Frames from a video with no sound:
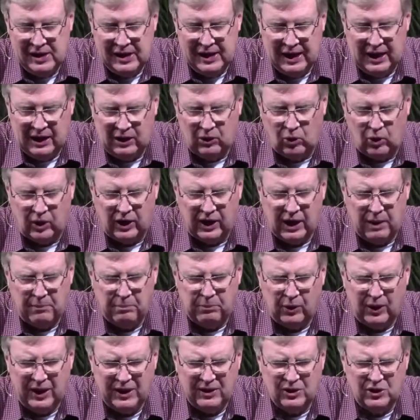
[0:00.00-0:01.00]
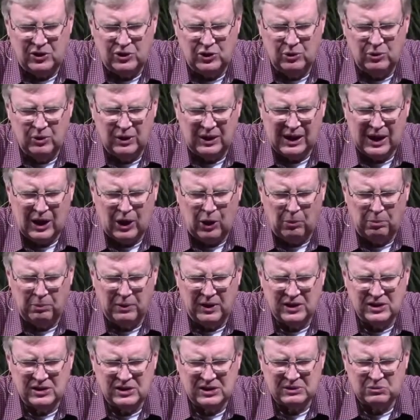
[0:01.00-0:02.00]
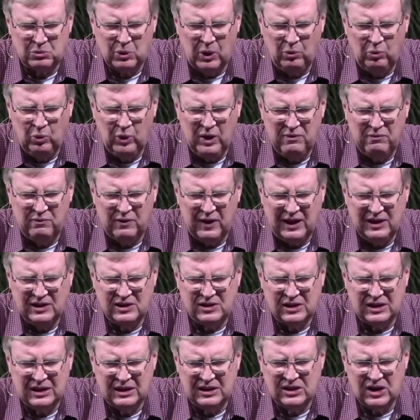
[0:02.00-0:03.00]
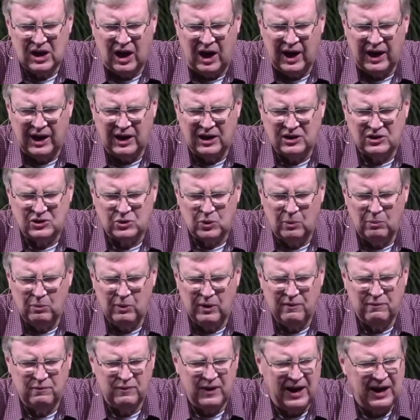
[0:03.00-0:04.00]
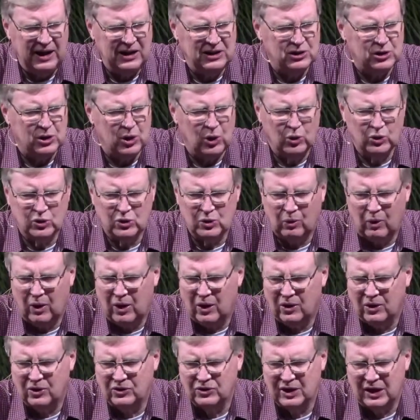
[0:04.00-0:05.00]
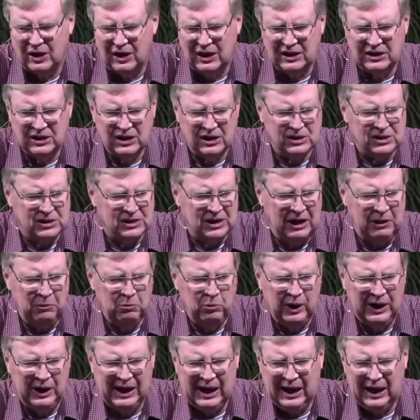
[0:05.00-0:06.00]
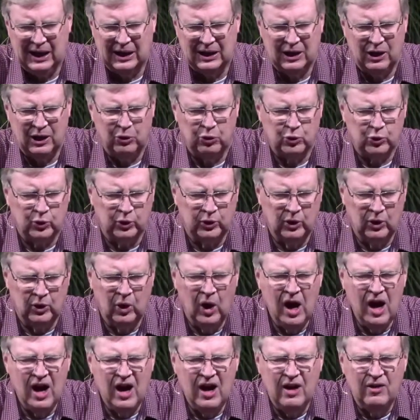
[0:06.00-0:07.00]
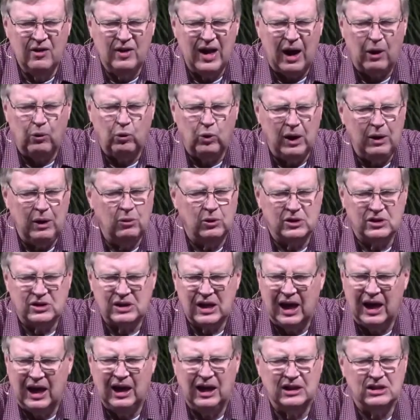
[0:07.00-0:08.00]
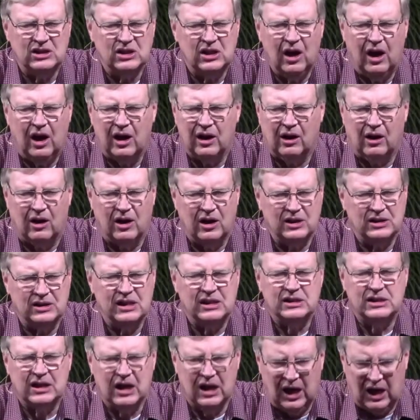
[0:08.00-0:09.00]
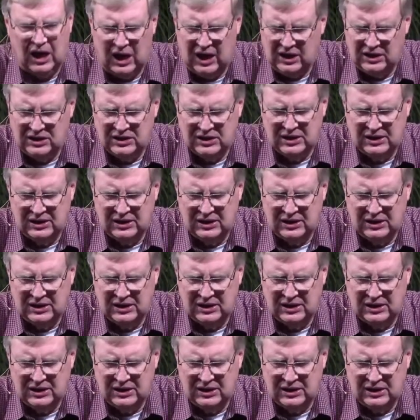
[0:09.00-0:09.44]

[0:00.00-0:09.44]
And Lord, I pray that you will help us when we face the giants, when we face those walls that it just seems we can't get through, that we will say, it's not ours, it's God's.